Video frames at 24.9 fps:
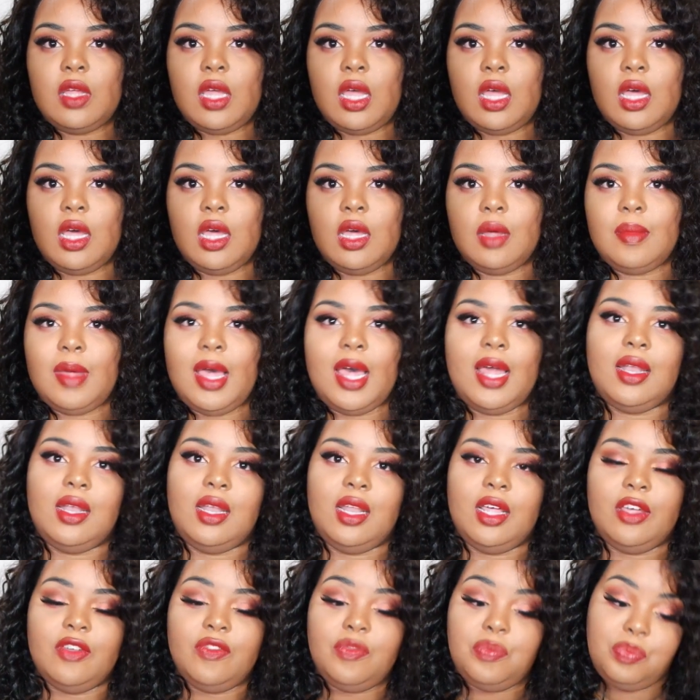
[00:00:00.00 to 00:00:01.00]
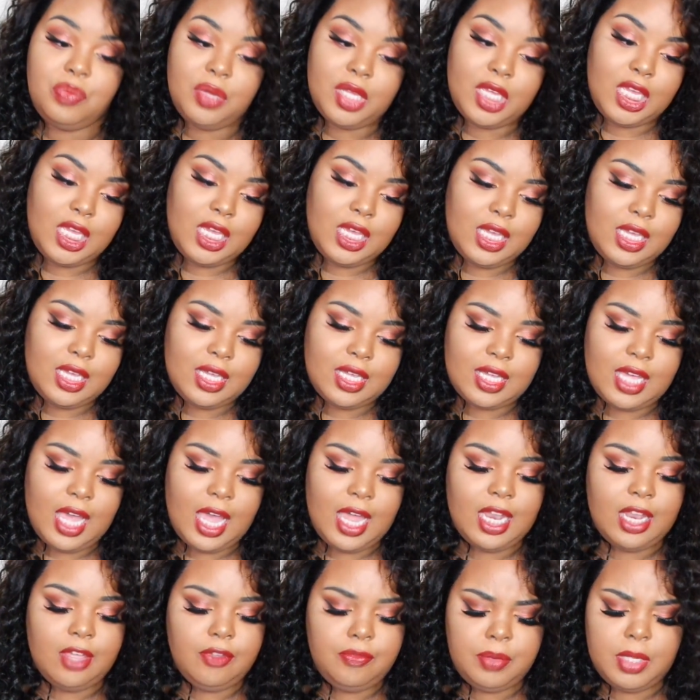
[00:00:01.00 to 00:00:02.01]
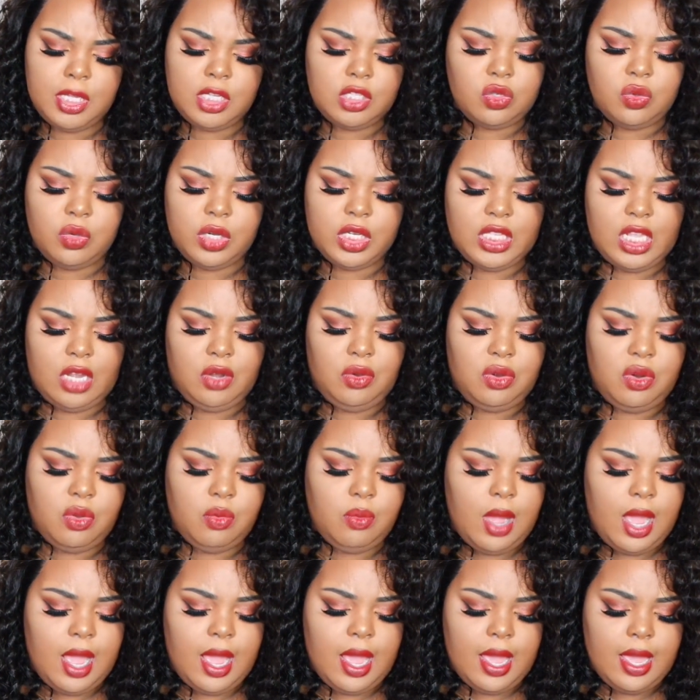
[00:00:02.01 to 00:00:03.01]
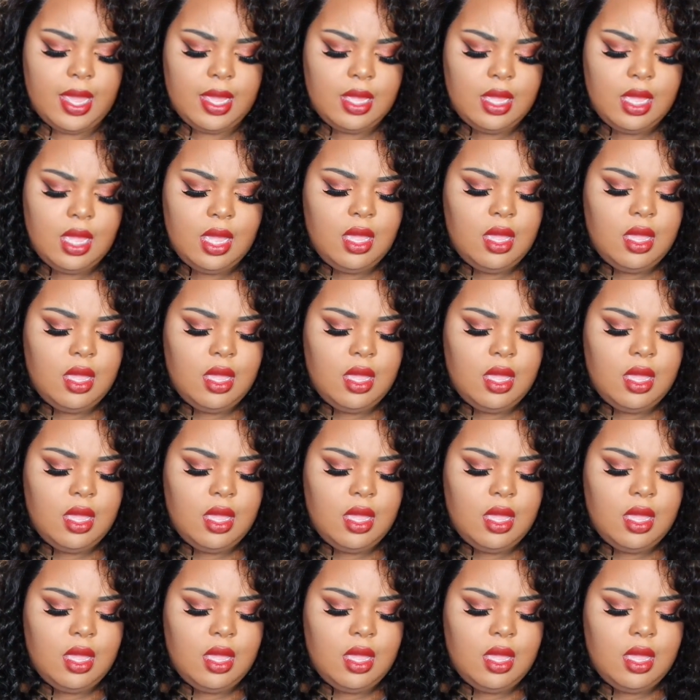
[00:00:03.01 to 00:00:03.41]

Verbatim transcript: Um, I love pink. I love pink toys. I don't know why.